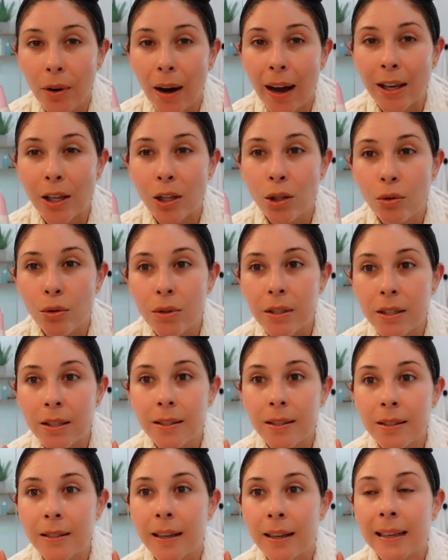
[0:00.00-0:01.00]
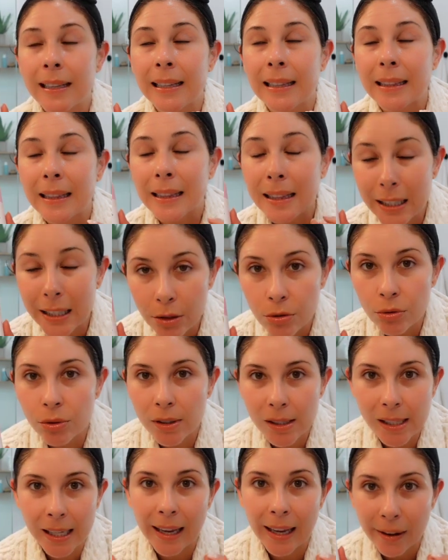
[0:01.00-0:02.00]
I use this
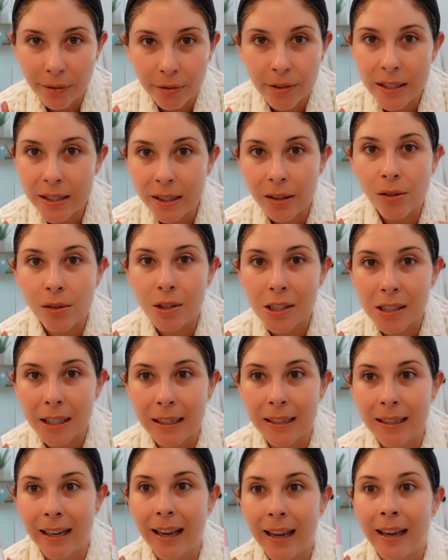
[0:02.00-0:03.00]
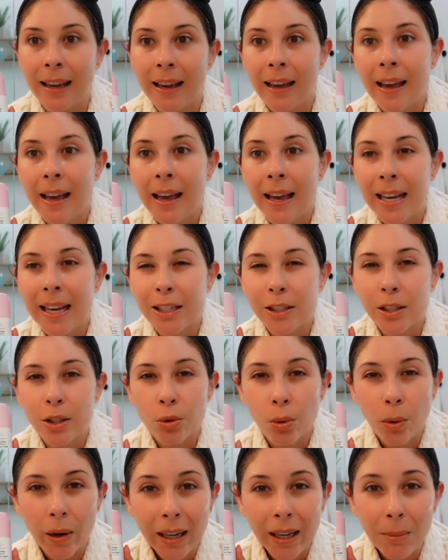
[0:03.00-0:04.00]
literally every single Sunday. It's a
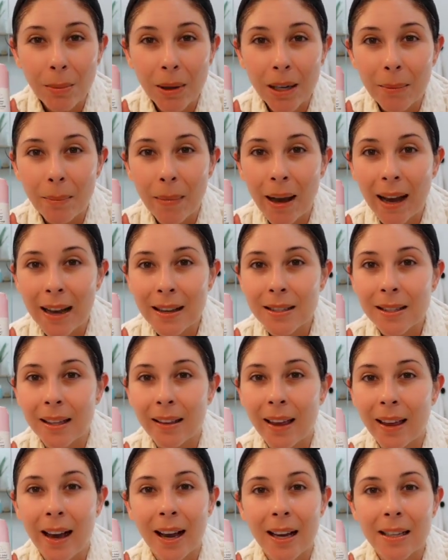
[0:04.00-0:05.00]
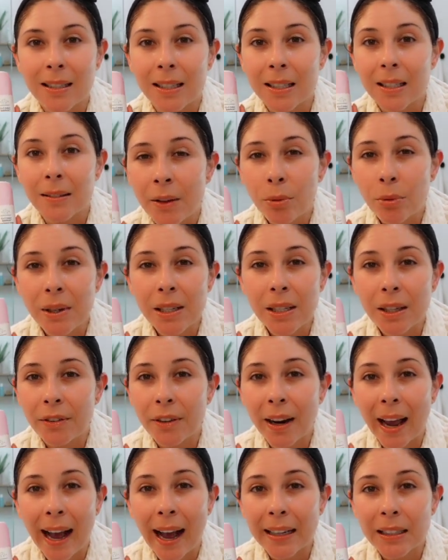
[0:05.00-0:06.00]
20-minute mask that has 3
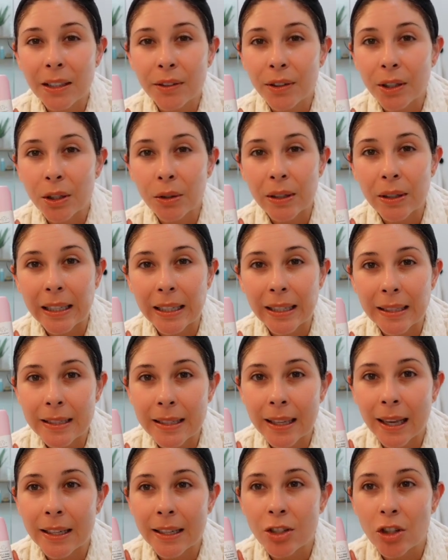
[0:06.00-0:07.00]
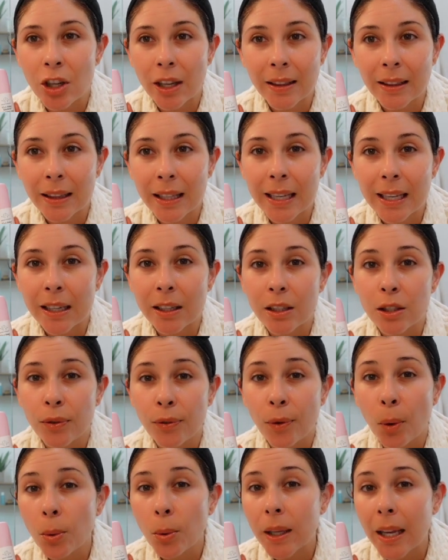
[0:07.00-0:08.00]
different active ingredients that gently
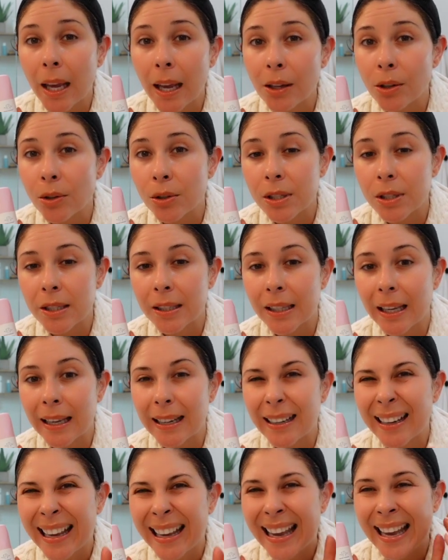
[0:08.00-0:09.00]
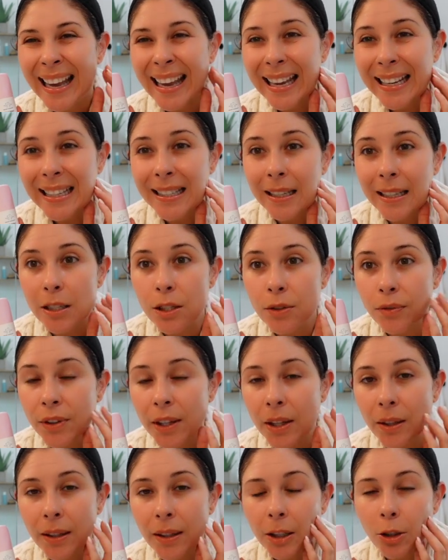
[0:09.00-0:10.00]
exfoliate your skin. It does
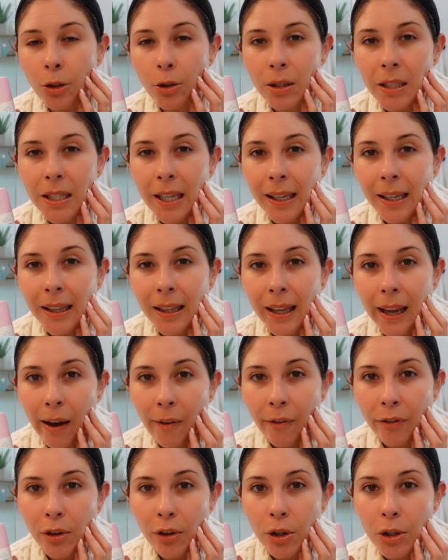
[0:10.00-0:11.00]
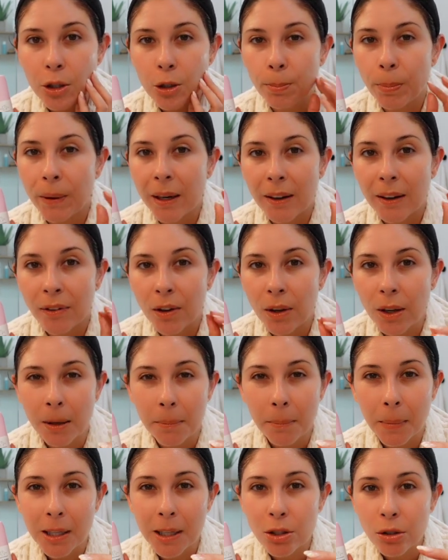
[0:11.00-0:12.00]
feel a little tingly at first, but if you
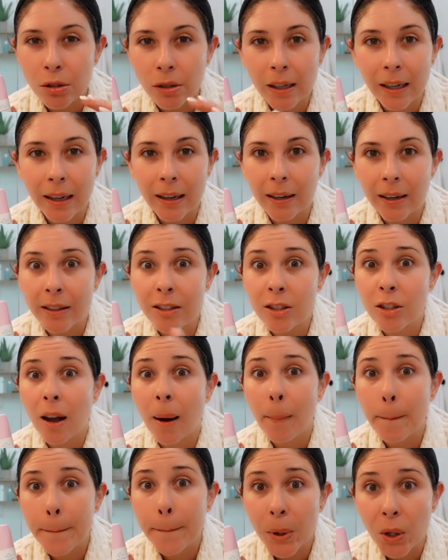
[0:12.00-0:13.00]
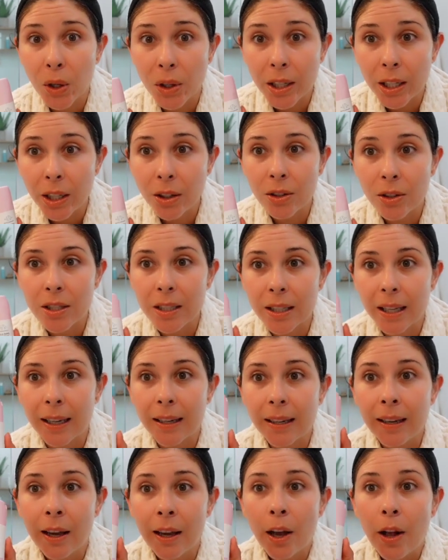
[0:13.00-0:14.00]
can muster it and it's not burning your
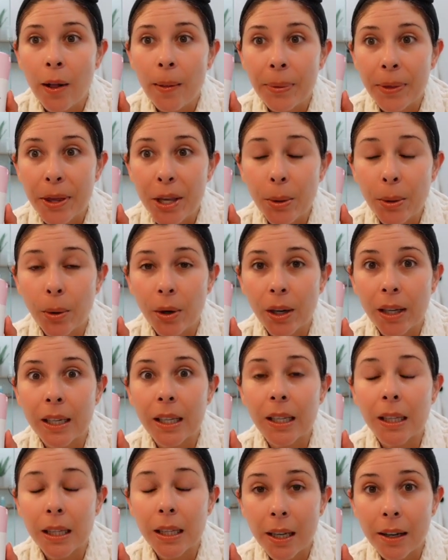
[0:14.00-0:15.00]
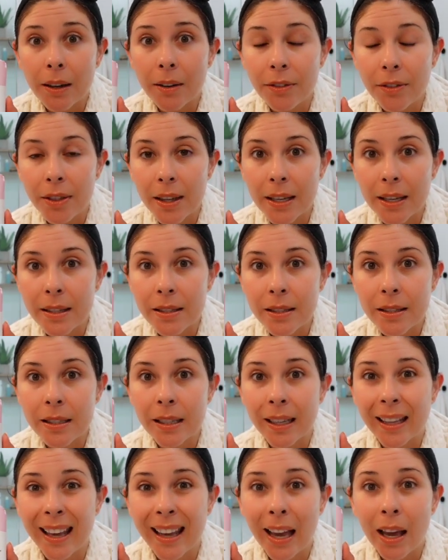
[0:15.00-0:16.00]
skin, you are gonna love this
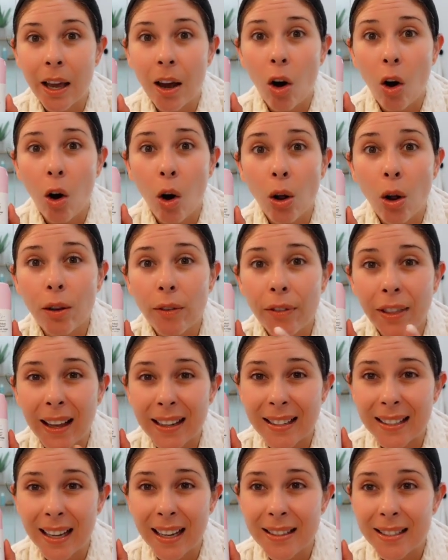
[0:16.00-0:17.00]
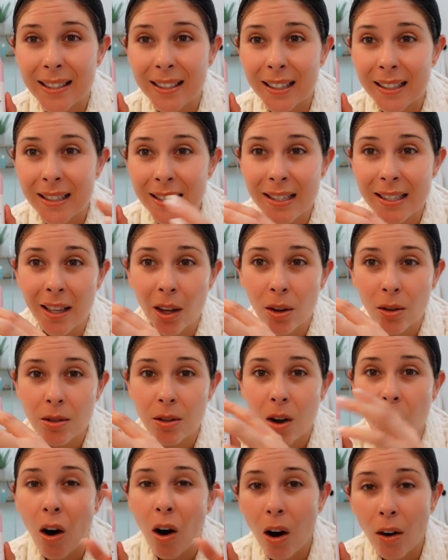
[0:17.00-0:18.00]
to get all of that dead skin
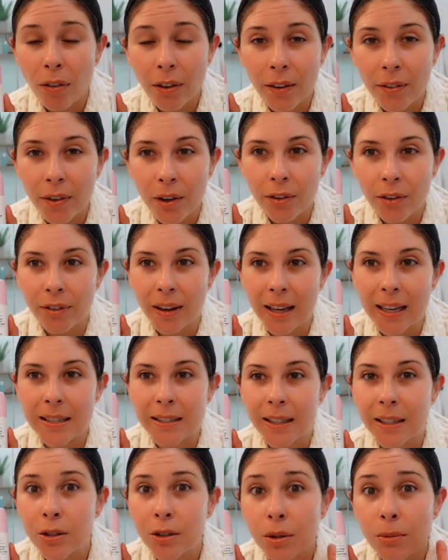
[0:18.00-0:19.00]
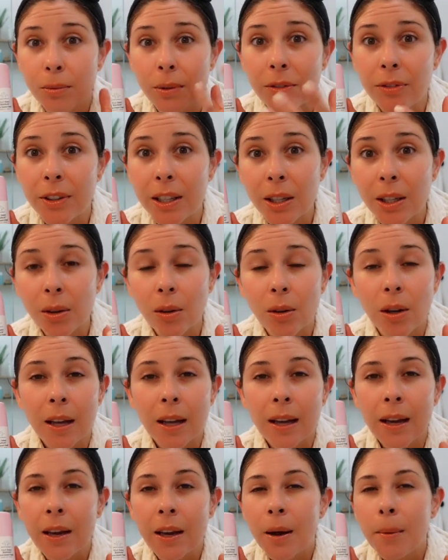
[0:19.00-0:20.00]
cells off of your face and to reveal
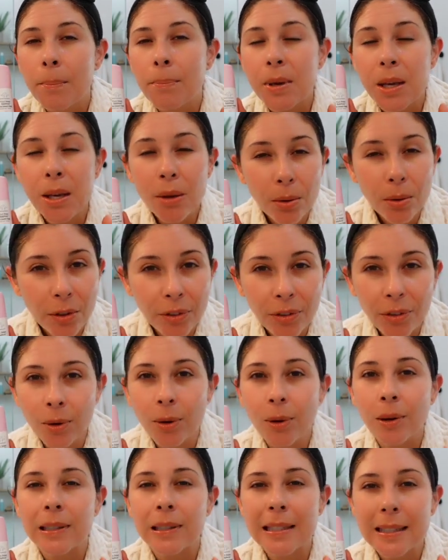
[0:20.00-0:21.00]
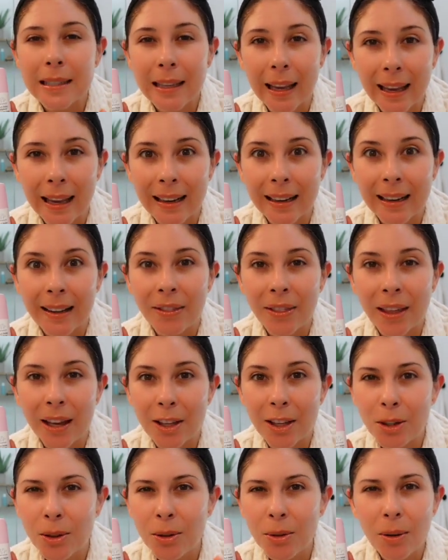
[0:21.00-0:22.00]
beautiful skin
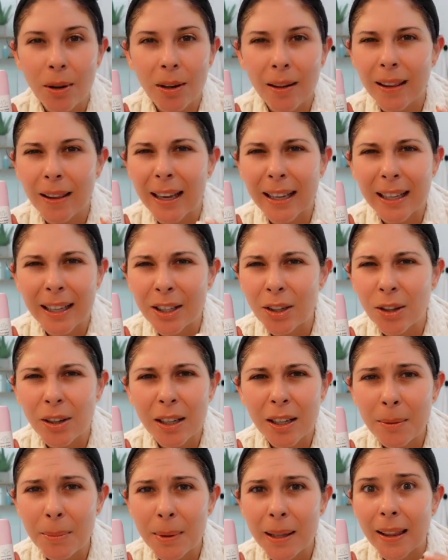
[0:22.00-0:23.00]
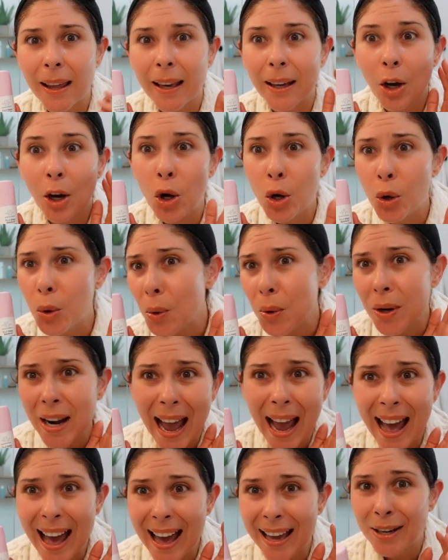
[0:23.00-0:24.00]
that you are like, you're gonna be like, who
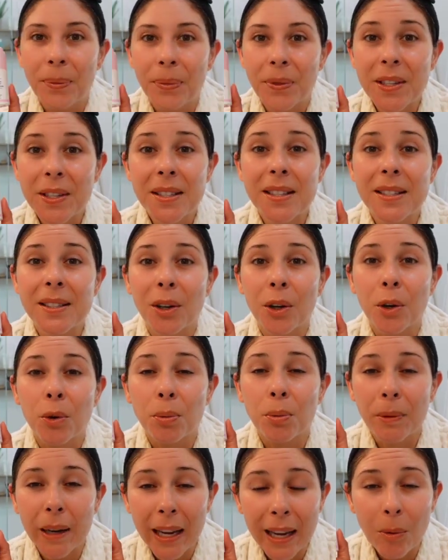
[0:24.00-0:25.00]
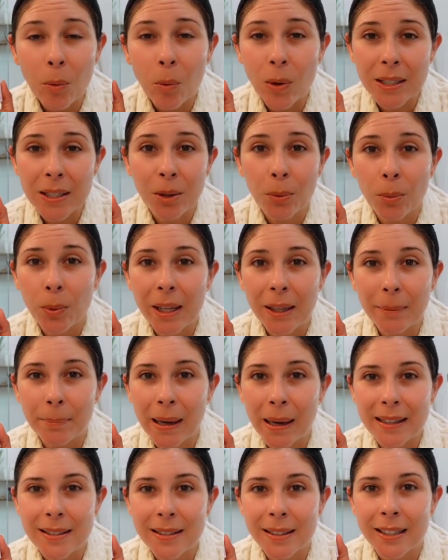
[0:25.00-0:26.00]
dat? This is a great once a week
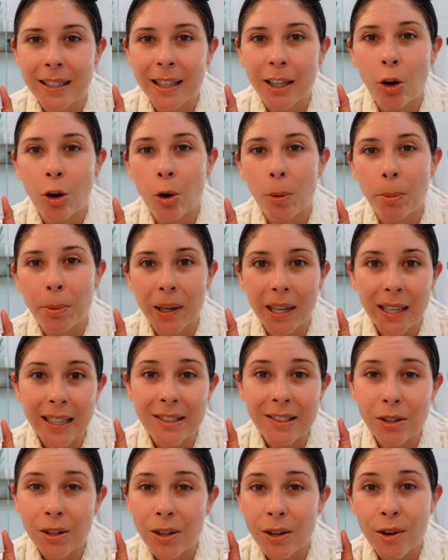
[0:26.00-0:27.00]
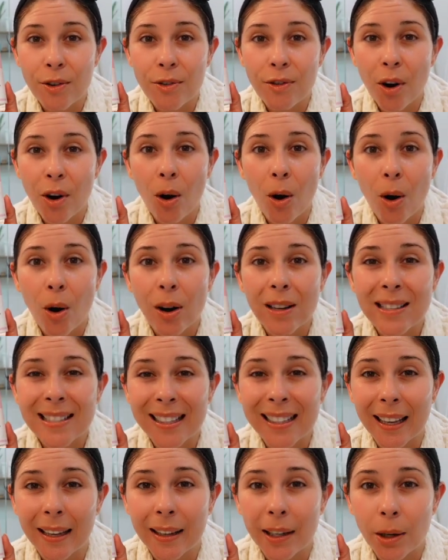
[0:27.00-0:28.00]
mask to incorporate into your fall
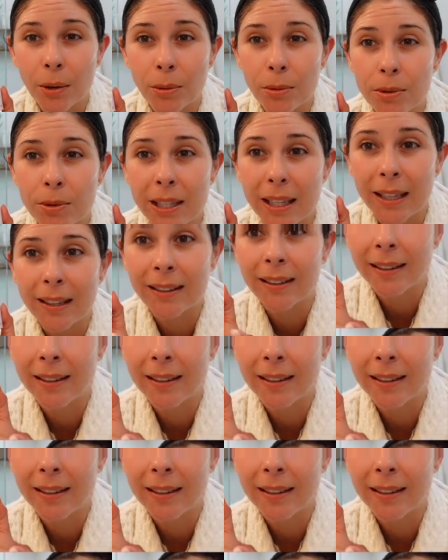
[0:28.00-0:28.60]
skincare routine.